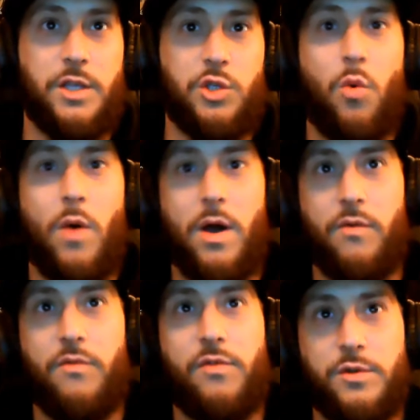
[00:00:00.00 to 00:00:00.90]

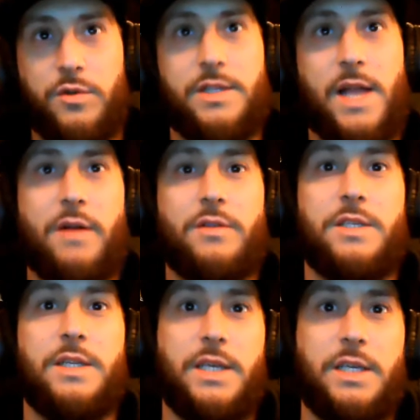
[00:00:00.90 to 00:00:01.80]
12 first downs
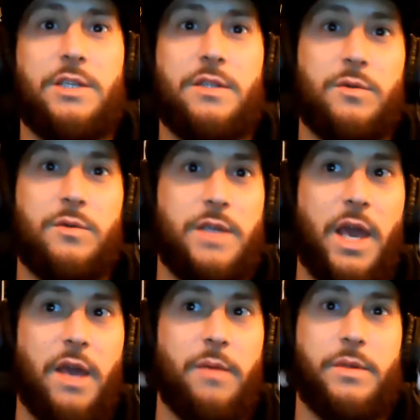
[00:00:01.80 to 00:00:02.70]
in each of those
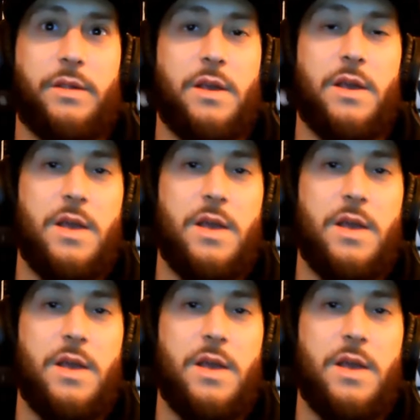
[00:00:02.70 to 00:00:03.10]
games.